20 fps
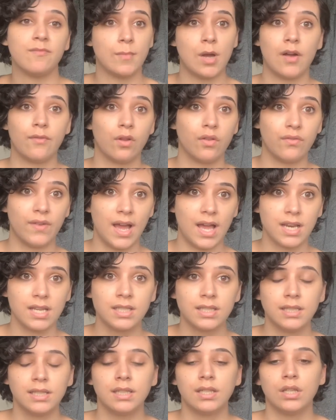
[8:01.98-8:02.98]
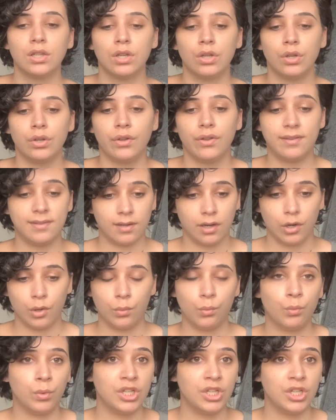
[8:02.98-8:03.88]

Marvel fan. So